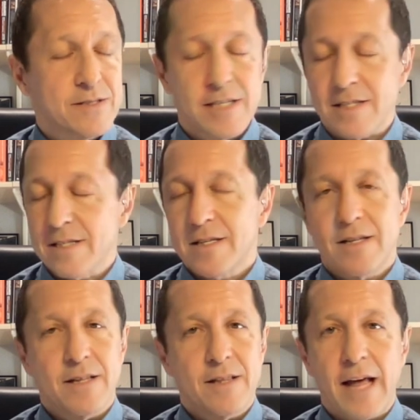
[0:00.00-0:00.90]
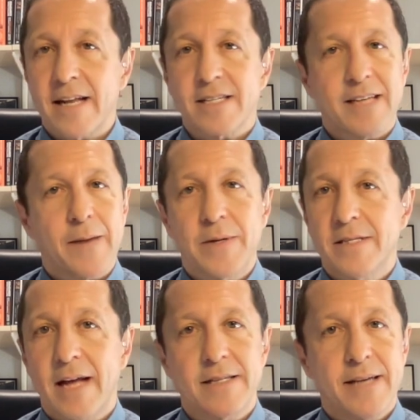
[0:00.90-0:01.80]
listen, that
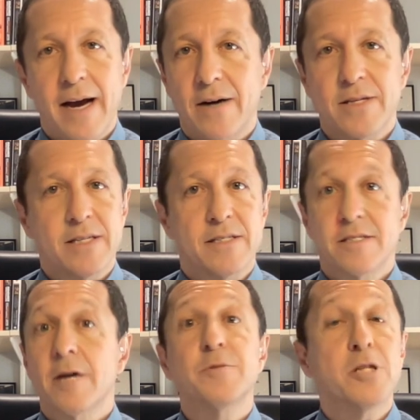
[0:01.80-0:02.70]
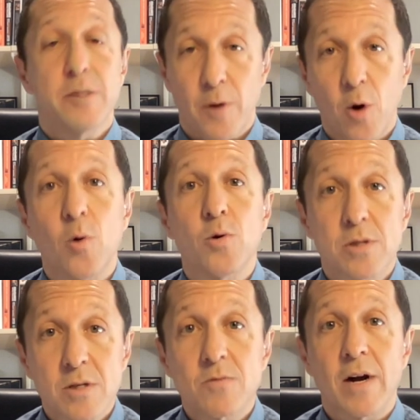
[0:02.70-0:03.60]
excitement in that town is something to behold.
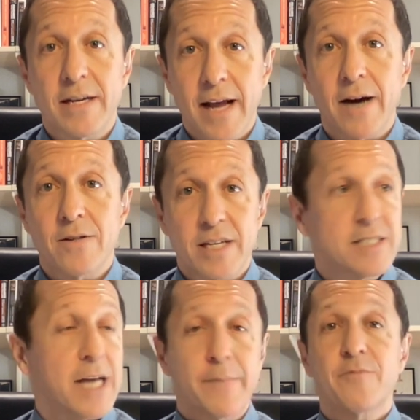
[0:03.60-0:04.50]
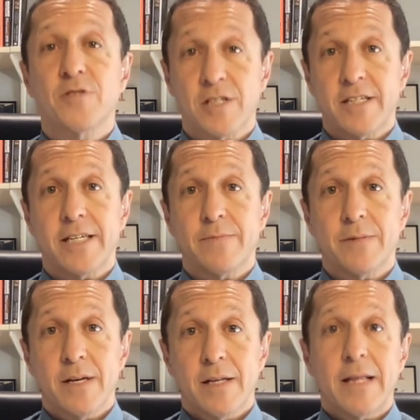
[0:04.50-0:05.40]
Right now, the excitement for the team.
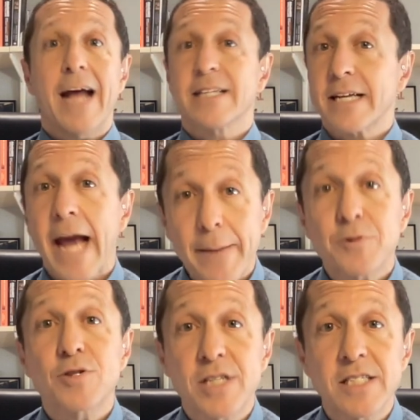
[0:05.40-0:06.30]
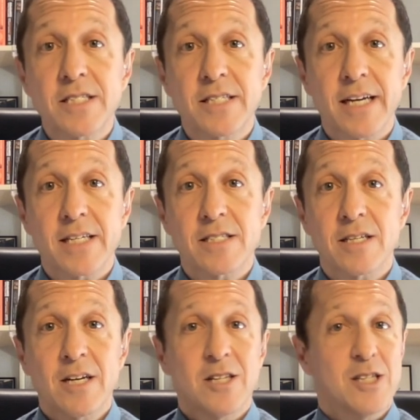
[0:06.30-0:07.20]
They had to cap their season tickets.
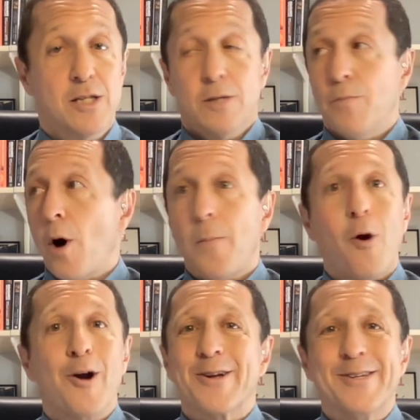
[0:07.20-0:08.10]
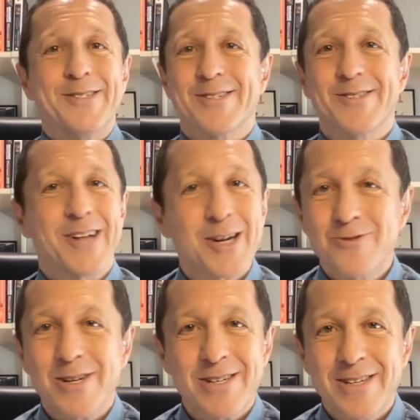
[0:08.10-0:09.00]
The ballpark is
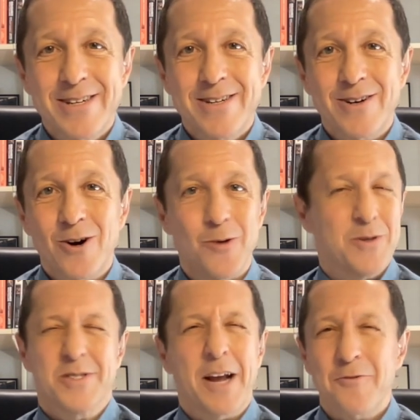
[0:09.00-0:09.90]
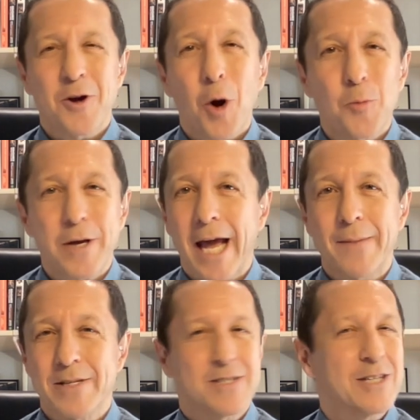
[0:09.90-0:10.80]
electric. Almost every home
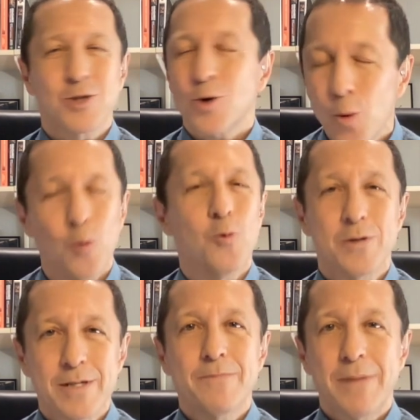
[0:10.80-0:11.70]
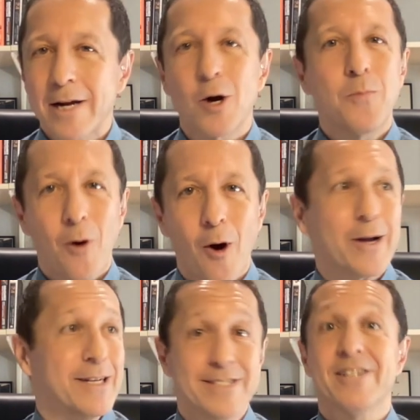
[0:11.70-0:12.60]
game, it's cool. Petco
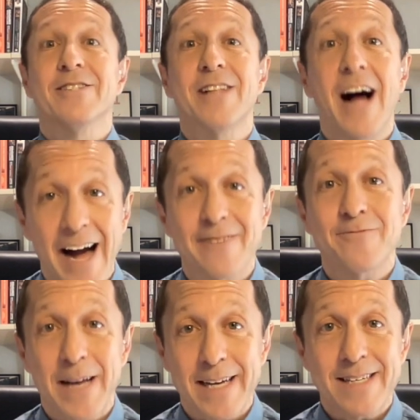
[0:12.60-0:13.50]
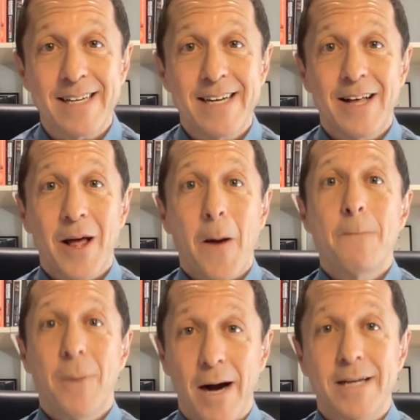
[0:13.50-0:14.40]
Park is alive, man.
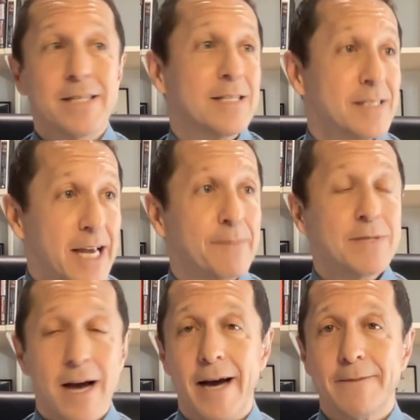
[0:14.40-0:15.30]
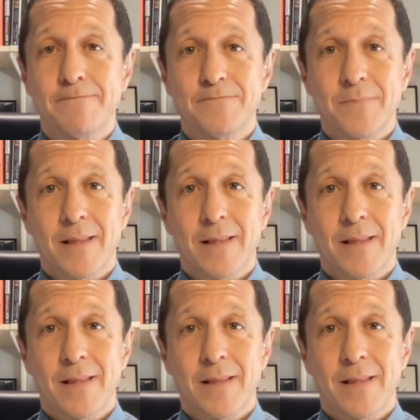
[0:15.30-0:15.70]
But at the same time,